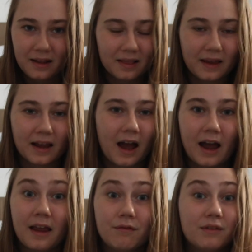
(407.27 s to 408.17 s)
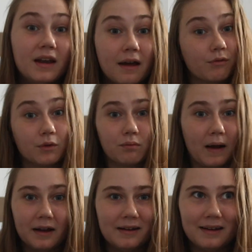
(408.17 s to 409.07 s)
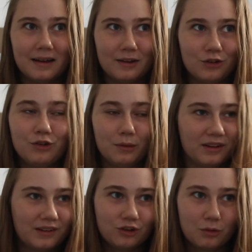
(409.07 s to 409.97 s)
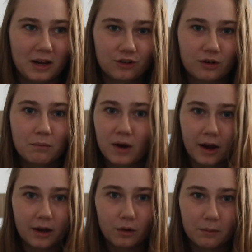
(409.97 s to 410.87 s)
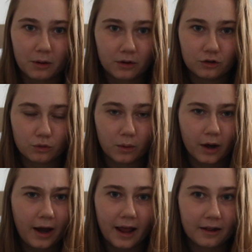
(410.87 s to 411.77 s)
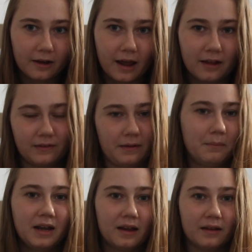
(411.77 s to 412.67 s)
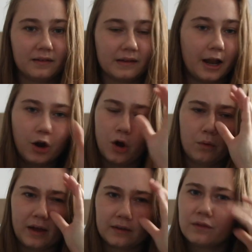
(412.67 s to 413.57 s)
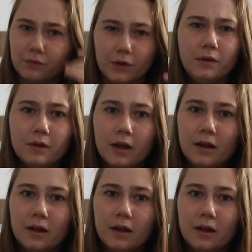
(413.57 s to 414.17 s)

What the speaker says: Like, I have never run into a situation where I go to book a tour and somebody has said, oh, that's full,